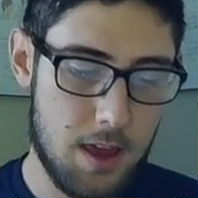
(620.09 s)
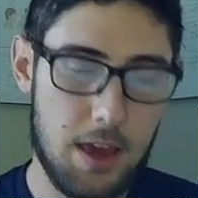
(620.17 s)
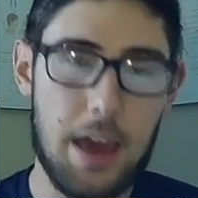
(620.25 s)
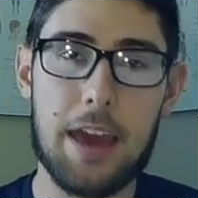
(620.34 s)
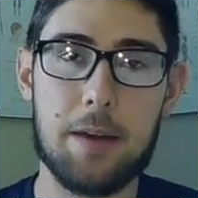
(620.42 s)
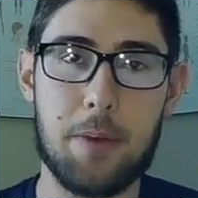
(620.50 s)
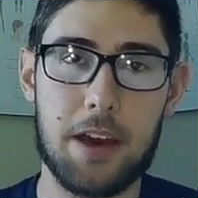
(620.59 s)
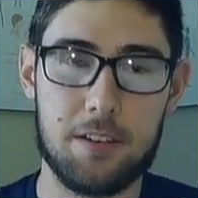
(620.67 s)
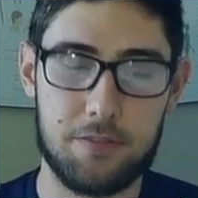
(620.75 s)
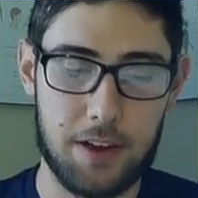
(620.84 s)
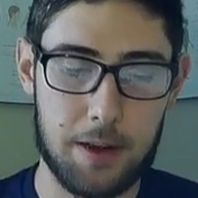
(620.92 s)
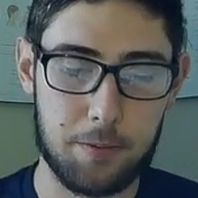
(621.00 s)
A beta
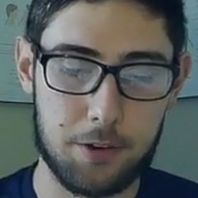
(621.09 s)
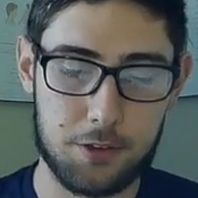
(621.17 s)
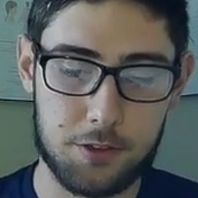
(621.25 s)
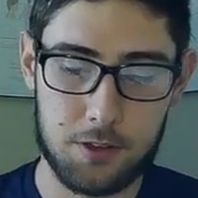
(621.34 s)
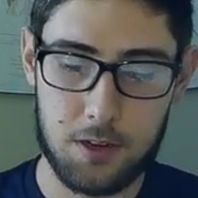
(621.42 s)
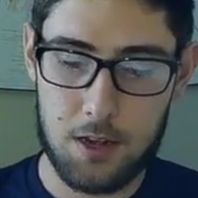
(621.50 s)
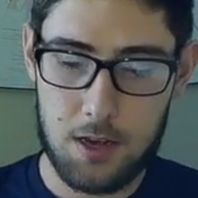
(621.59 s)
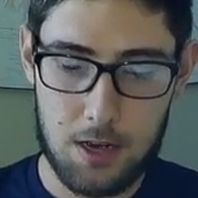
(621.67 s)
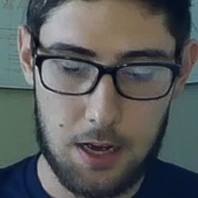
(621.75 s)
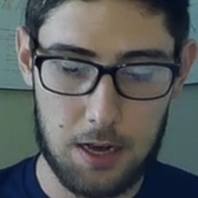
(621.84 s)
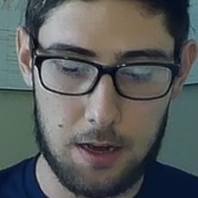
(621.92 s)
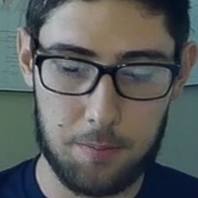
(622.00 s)
fibers,
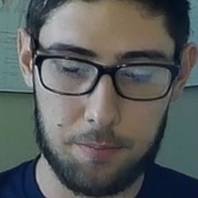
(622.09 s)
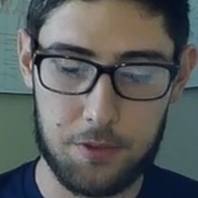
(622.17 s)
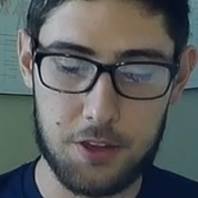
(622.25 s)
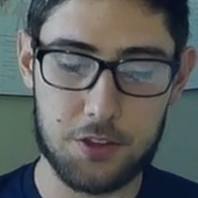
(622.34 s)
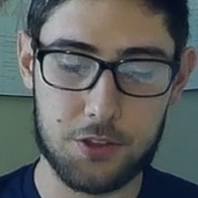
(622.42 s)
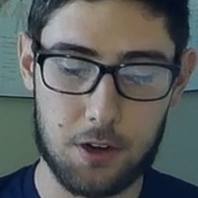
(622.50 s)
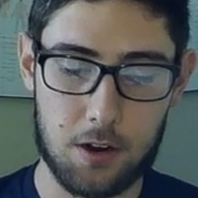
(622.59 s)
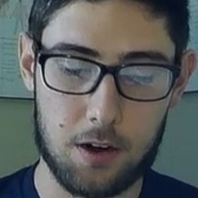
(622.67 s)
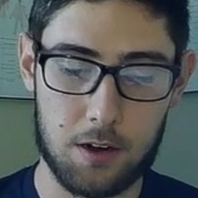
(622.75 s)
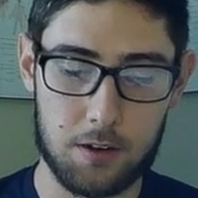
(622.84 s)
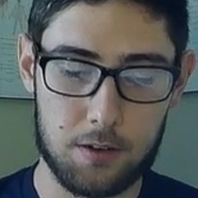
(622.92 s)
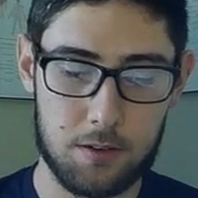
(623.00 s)
these
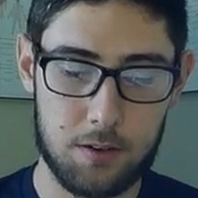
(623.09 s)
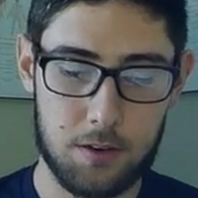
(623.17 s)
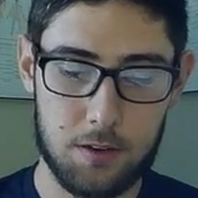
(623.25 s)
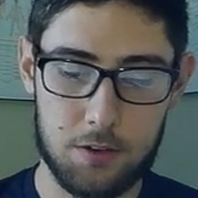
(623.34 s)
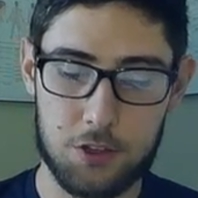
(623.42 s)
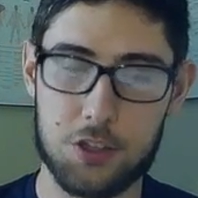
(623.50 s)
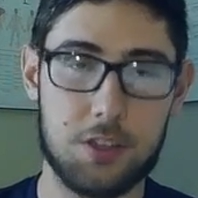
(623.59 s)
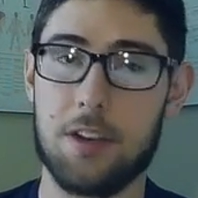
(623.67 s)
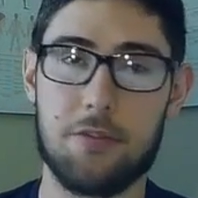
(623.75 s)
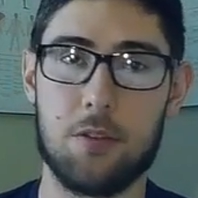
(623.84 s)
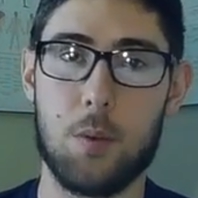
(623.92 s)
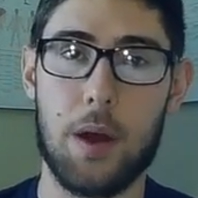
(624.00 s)
are just
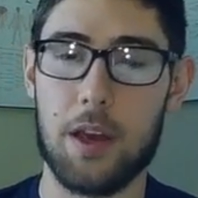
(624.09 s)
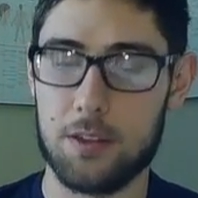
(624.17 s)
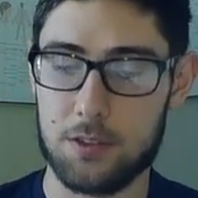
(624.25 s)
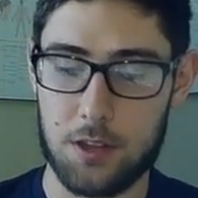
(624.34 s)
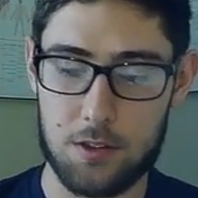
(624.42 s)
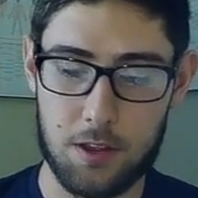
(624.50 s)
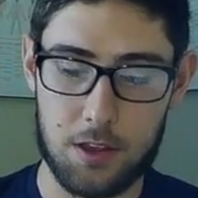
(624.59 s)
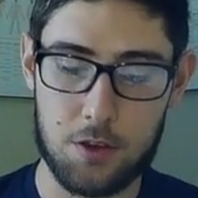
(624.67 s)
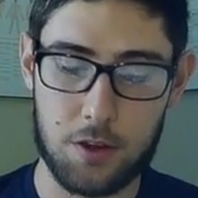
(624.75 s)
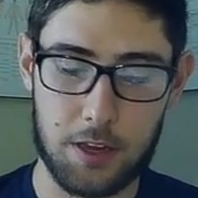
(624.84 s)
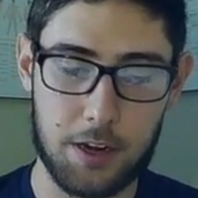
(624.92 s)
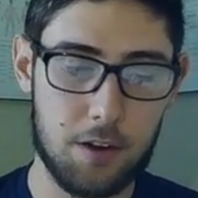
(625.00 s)
different ways that you
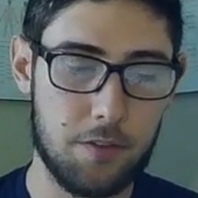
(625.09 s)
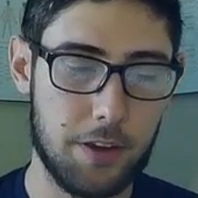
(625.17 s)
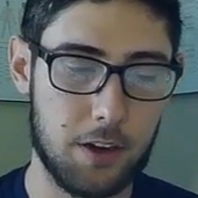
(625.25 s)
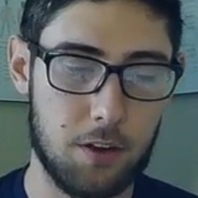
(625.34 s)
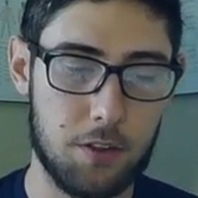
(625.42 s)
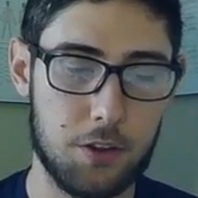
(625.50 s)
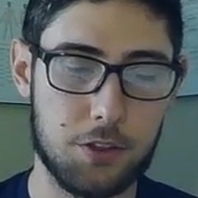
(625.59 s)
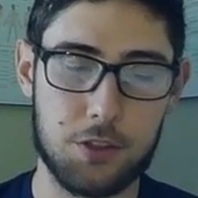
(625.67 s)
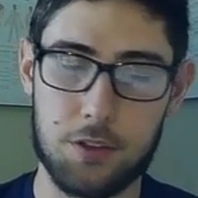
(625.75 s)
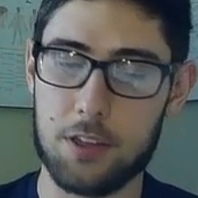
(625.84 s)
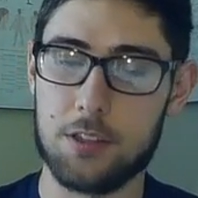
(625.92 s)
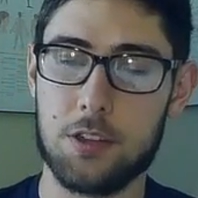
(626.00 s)
can innervate all those. So
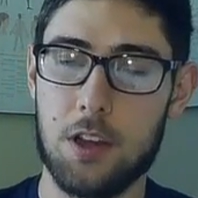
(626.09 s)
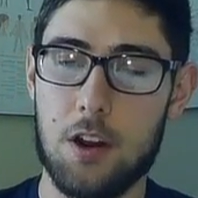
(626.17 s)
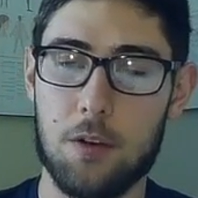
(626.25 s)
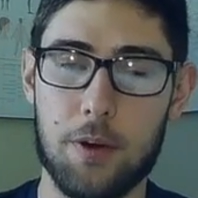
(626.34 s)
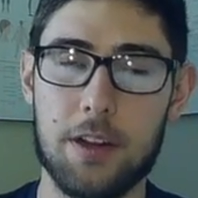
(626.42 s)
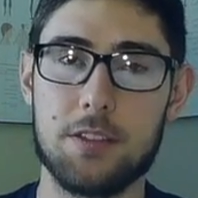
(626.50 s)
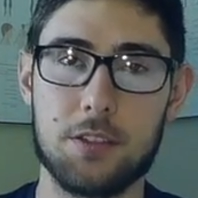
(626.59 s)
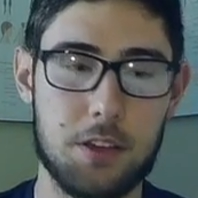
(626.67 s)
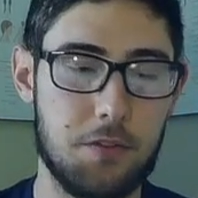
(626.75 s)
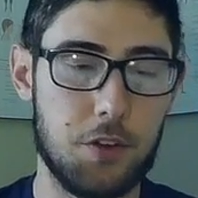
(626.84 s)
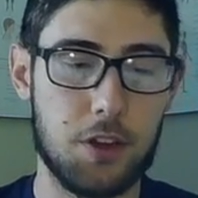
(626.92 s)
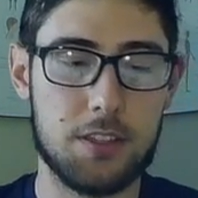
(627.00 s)
this red sleeve,
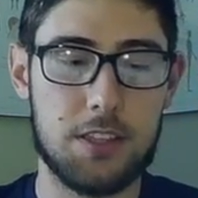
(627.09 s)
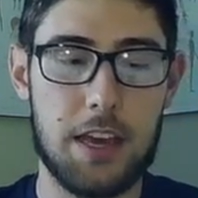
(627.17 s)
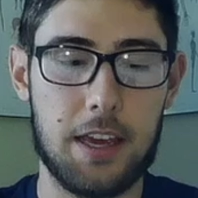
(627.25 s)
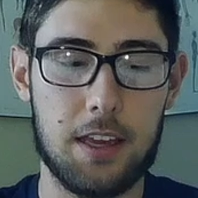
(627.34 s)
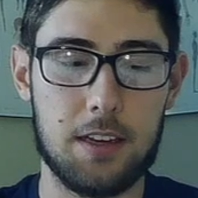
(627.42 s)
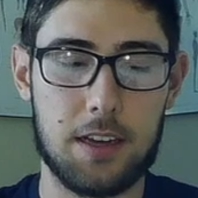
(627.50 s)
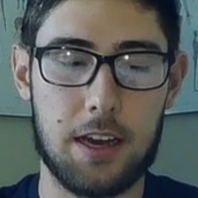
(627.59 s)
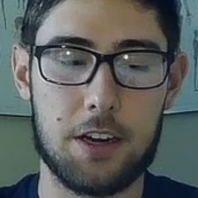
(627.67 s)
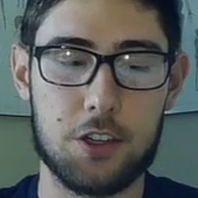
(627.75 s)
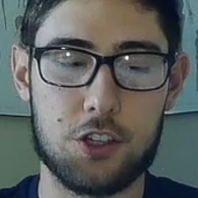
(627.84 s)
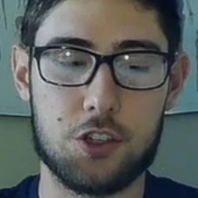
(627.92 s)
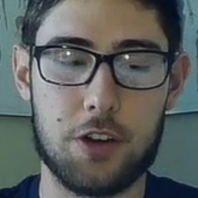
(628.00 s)
you can take it and kind of
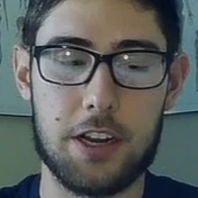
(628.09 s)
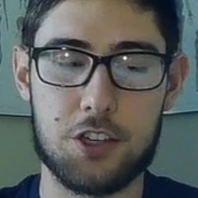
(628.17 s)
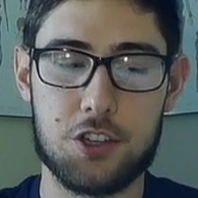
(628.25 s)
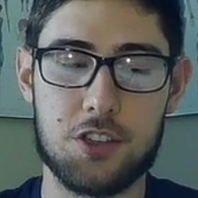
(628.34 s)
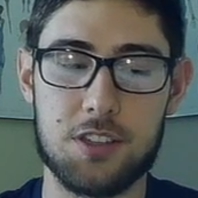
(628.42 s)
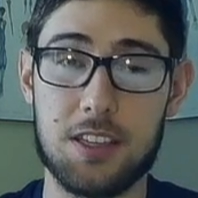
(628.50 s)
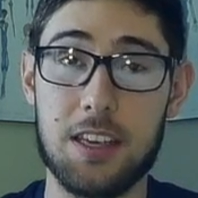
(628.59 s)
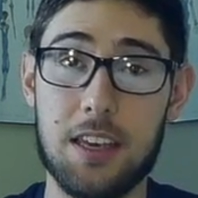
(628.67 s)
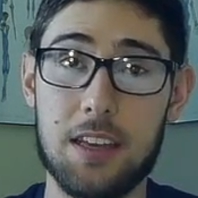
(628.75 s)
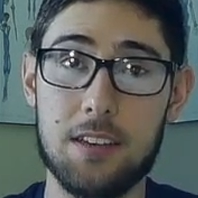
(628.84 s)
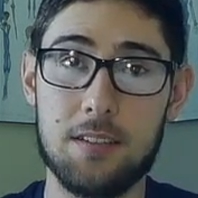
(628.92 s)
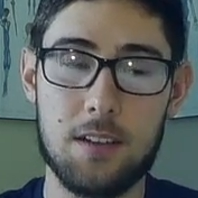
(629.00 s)
stretch
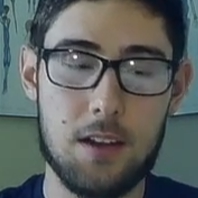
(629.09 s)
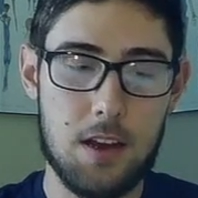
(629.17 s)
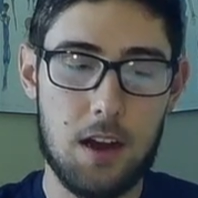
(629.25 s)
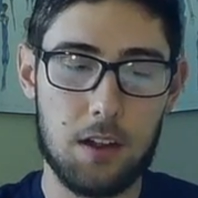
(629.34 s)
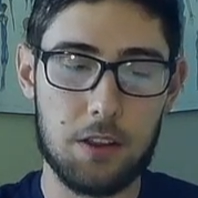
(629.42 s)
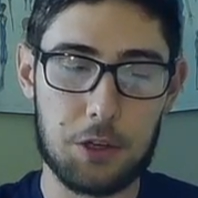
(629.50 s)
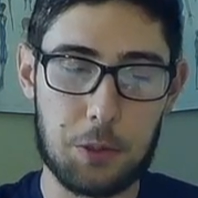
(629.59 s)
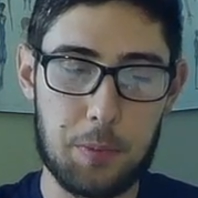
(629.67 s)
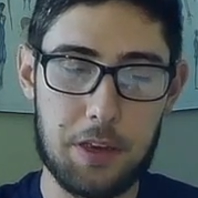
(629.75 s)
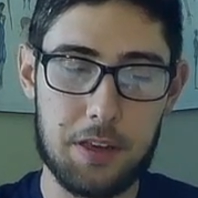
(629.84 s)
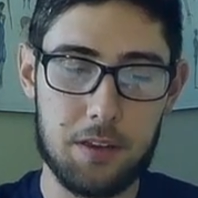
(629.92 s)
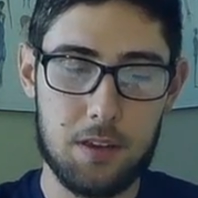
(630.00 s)
skin a little
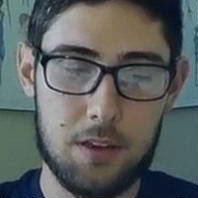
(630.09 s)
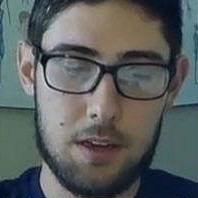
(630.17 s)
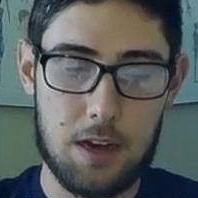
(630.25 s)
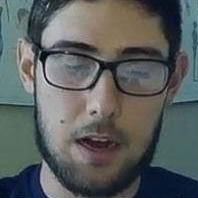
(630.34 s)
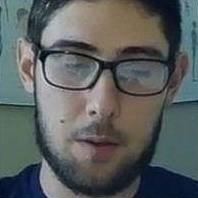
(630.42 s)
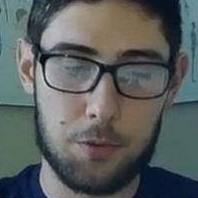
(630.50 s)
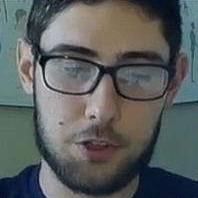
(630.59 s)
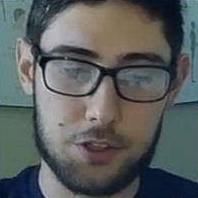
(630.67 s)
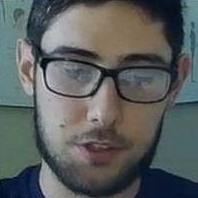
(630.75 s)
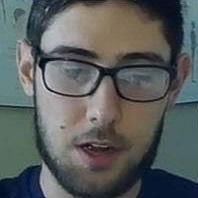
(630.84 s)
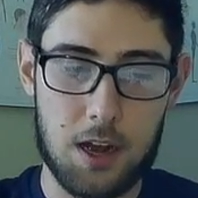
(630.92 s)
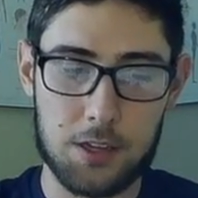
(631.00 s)
bit, which is
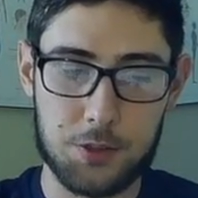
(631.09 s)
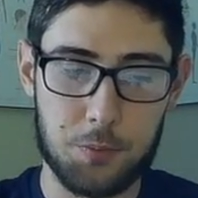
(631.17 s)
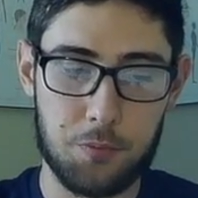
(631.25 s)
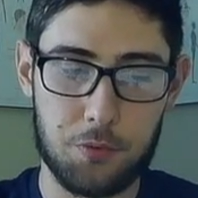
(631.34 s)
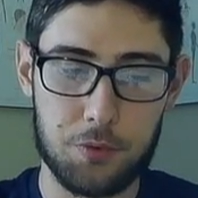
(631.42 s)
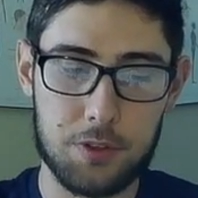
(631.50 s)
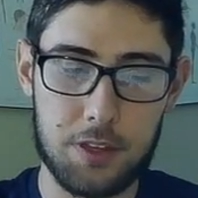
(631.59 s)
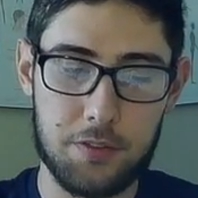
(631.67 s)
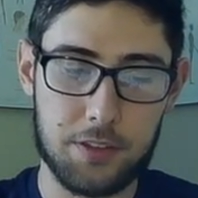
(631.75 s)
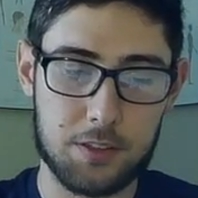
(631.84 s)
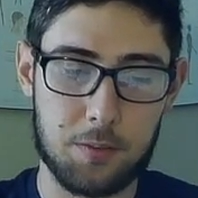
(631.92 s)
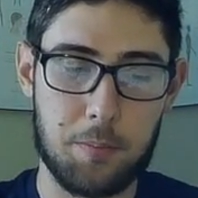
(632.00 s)
awesome for relieving
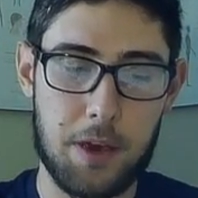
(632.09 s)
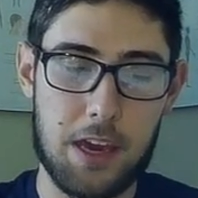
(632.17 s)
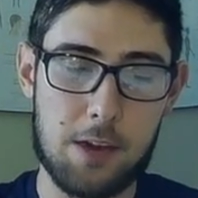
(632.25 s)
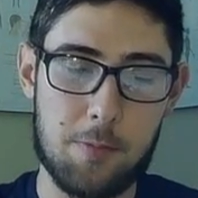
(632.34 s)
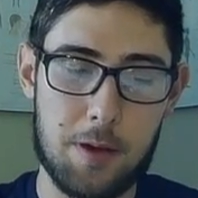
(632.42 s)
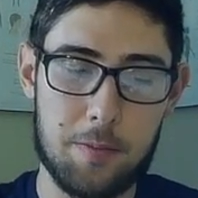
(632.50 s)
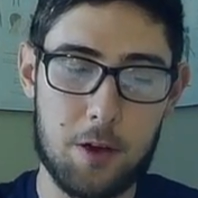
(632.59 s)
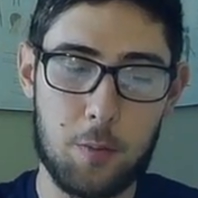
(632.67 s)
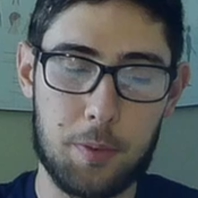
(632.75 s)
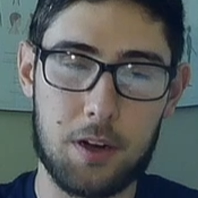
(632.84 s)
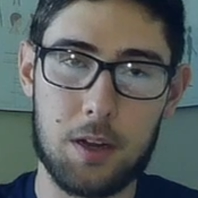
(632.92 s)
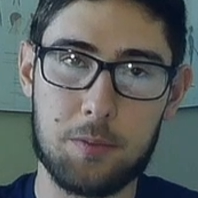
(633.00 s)
some pain, maybe
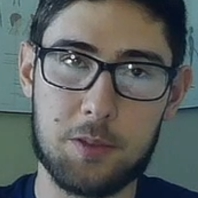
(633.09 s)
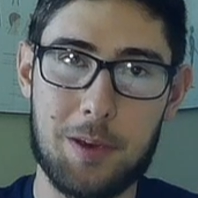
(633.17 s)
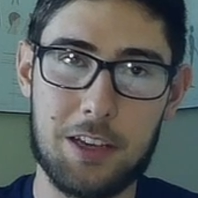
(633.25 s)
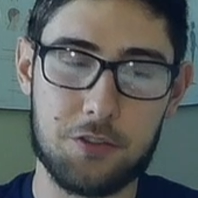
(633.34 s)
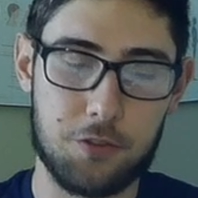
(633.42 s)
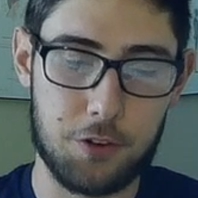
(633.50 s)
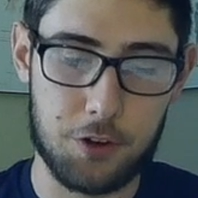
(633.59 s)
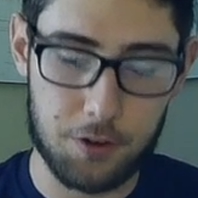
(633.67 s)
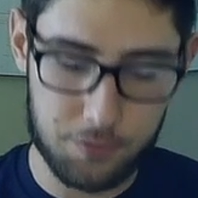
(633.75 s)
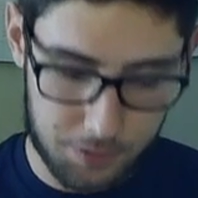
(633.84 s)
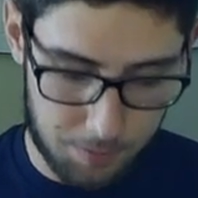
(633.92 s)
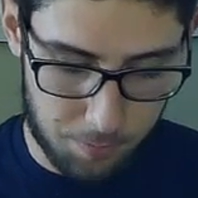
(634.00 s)
opening up space for
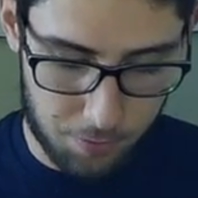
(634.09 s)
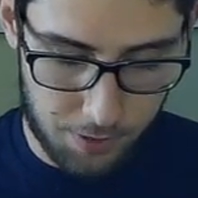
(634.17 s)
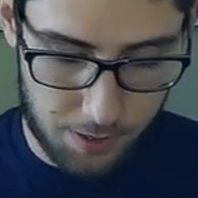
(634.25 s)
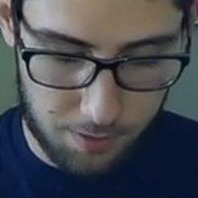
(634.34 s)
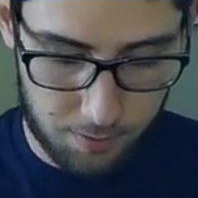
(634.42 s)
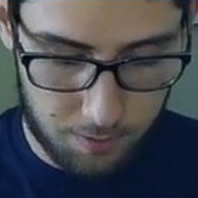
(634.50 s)
nerves to breathe.